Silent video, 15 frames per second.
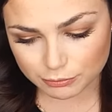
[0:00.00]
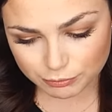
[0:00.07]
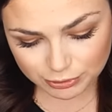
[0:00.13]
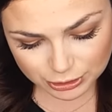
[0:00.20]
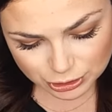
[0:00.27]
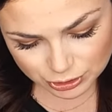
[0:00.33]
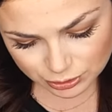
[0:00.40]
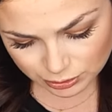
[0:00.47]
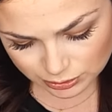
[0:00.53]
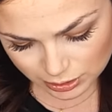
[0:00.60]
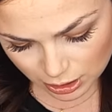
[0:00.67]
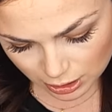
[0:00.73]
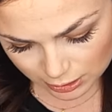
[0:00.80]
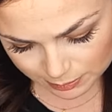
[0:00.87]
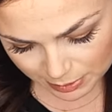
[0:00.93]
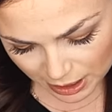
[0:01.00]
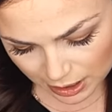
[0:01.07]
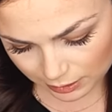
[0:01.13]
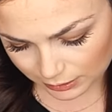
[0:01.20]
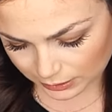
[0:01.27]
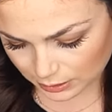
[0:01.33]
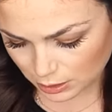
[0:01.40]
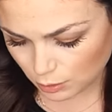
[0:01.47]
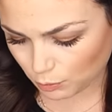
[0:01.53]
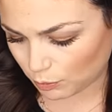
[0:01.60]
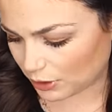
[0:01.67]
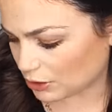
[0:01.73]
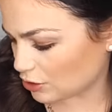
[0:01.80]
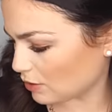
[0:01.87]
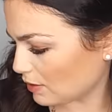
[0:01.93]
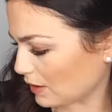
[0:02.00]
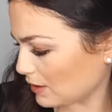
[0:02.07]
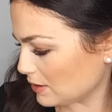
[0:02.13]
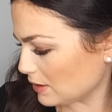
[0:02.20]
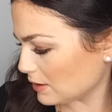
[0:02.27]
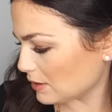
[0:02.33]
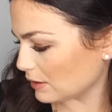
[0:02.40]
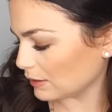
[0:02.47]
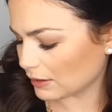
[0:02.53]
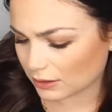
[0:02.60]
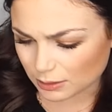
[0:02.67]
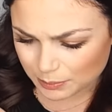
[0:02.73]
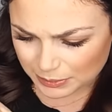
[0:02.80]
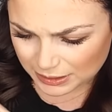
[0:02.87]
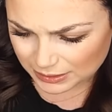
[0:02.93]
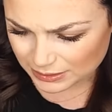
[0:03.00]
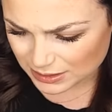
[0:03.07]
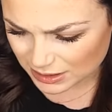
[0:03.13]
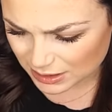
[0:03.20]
original Tarte palette, which this is a little bit